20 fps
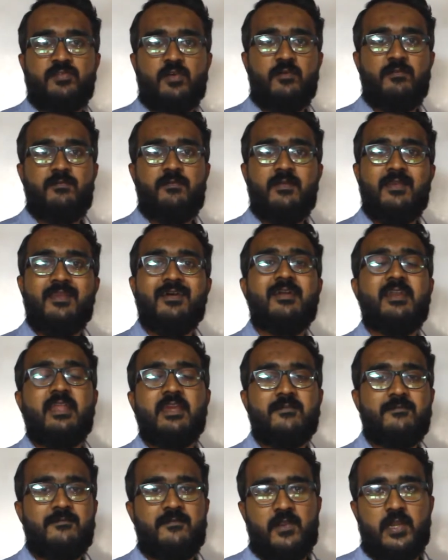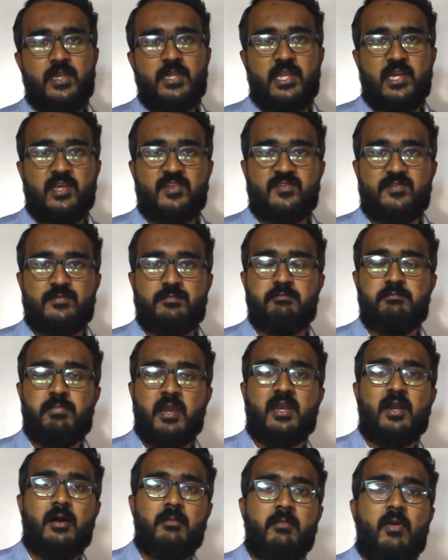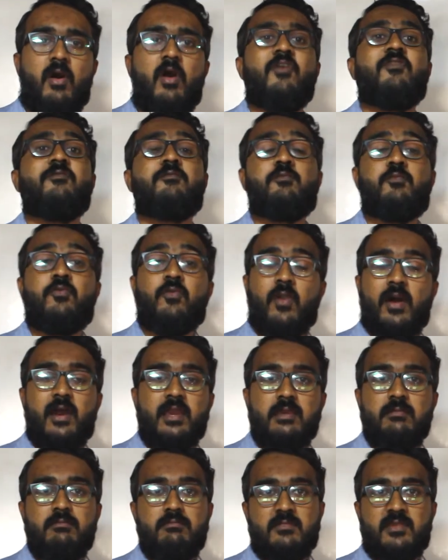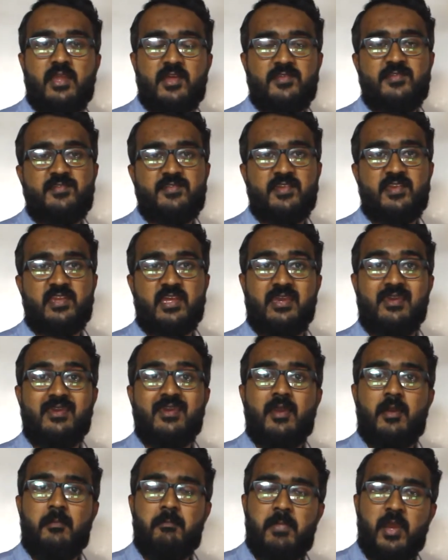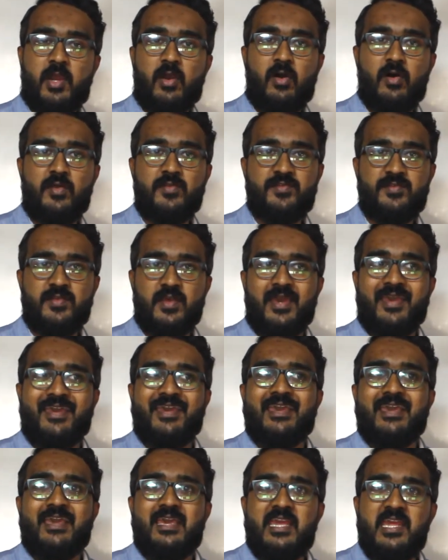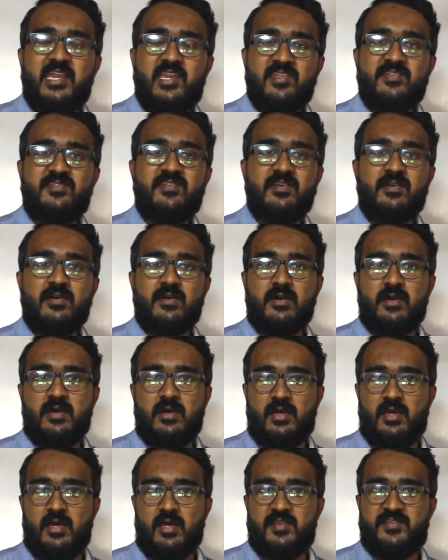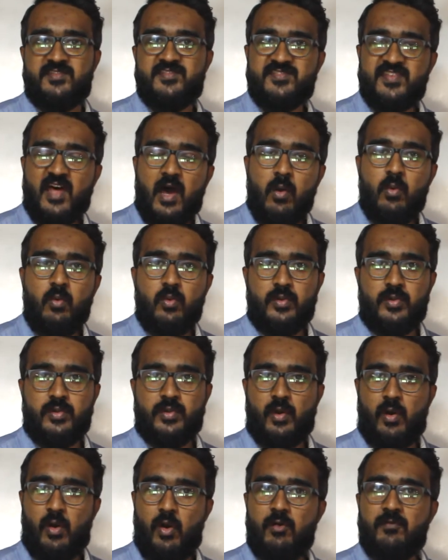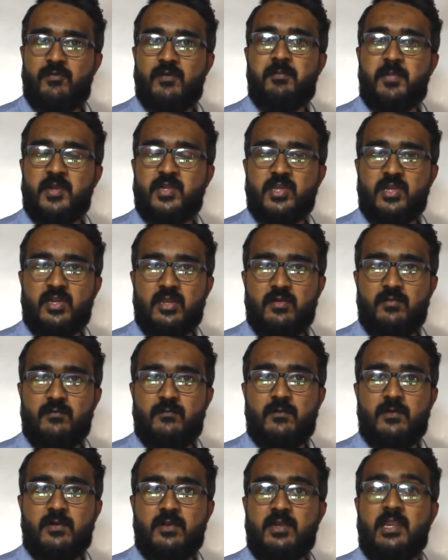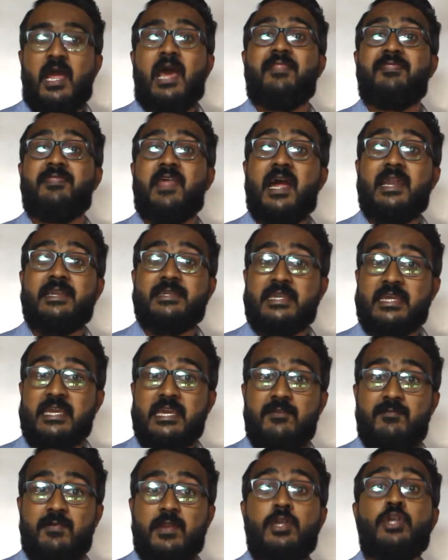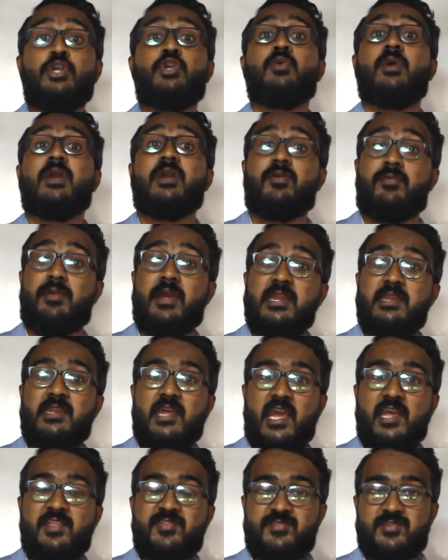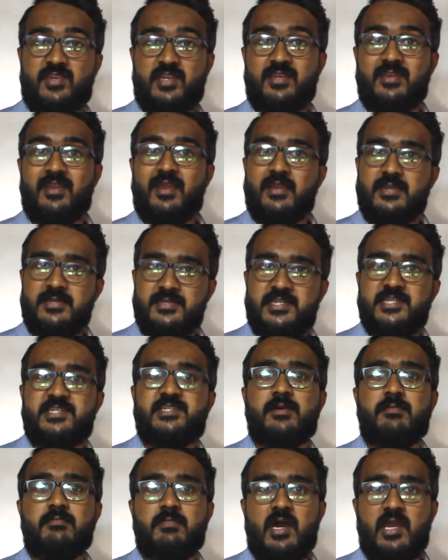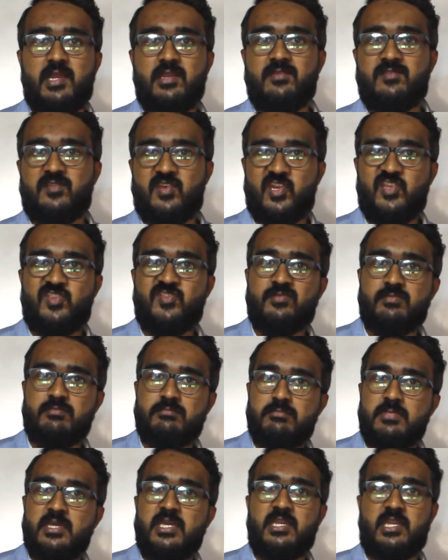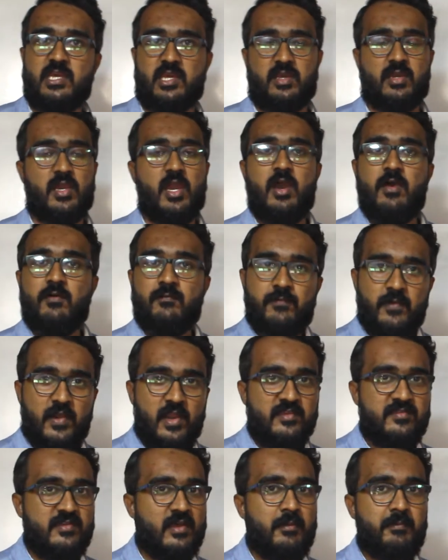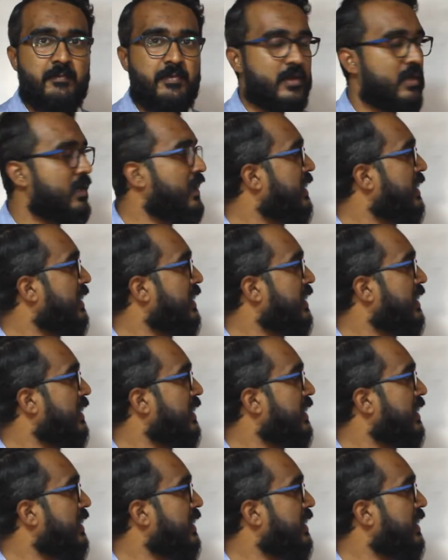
of learning phonetics become of prime necessity, because it is a sound of a particular word that even to a great extent determines its meaning. For example,